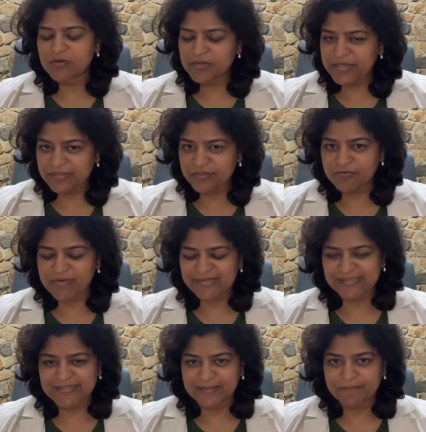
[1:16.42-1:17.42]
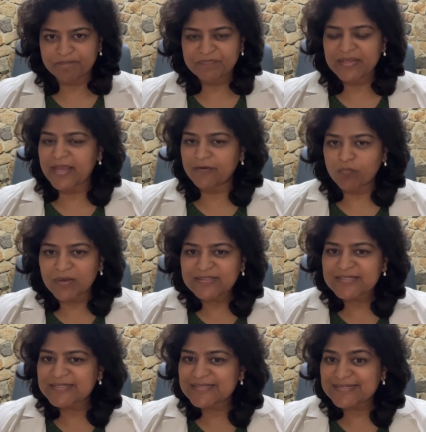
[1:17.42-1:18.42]
in the retina. And
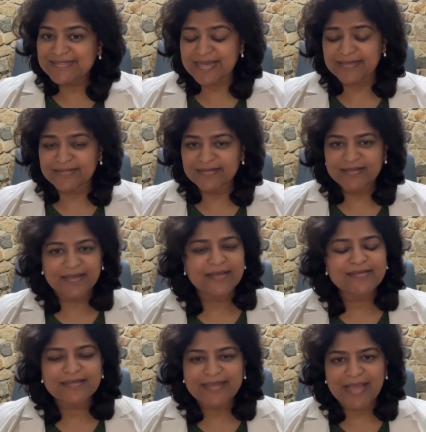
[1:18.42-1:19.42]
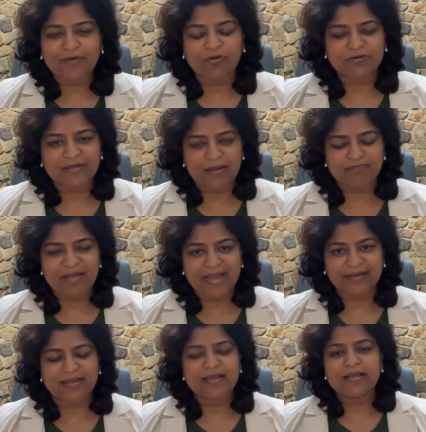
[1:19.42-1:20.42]
once it is dead, it cannot come
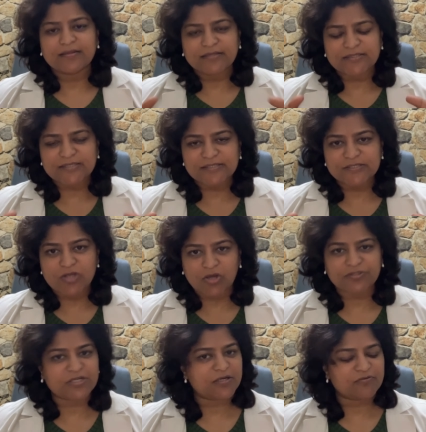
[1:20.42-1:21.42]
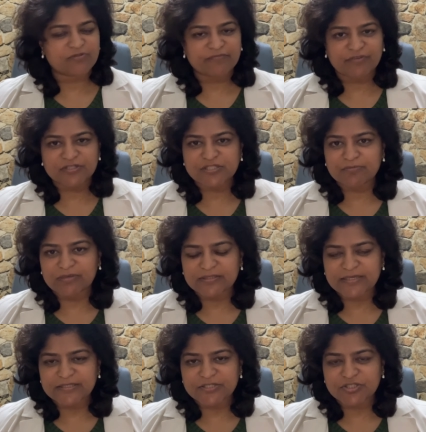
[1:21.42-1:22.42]
back. This is not a reversible
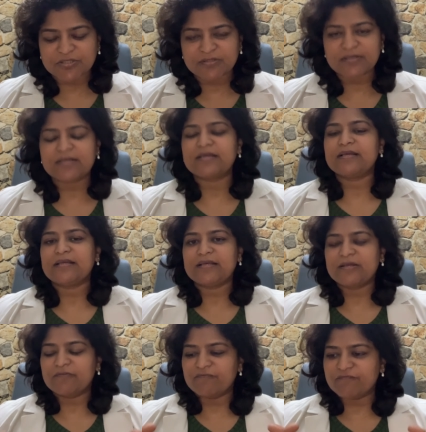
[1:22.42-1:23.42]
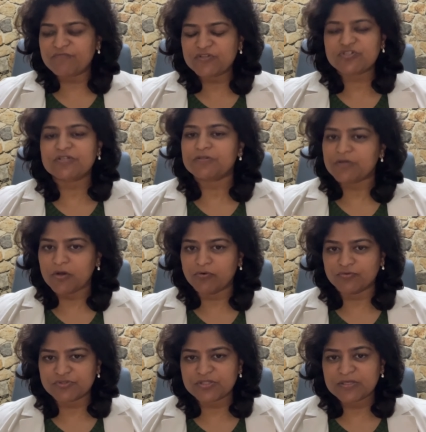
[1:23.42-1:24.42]
condition. Vision
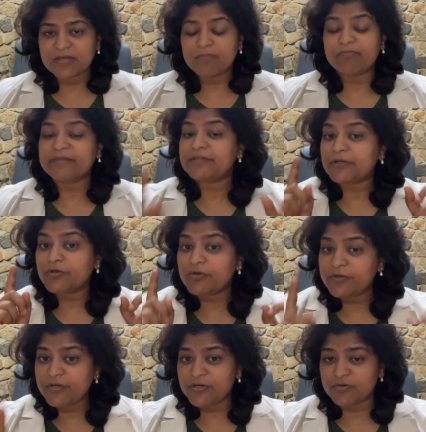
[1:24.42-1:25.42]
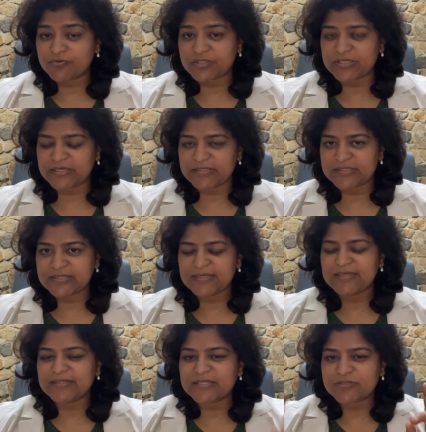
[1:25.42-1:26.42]
goes. But the good news is
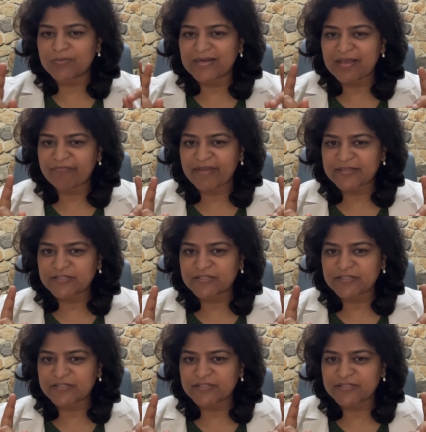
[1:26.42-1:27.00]
this will affect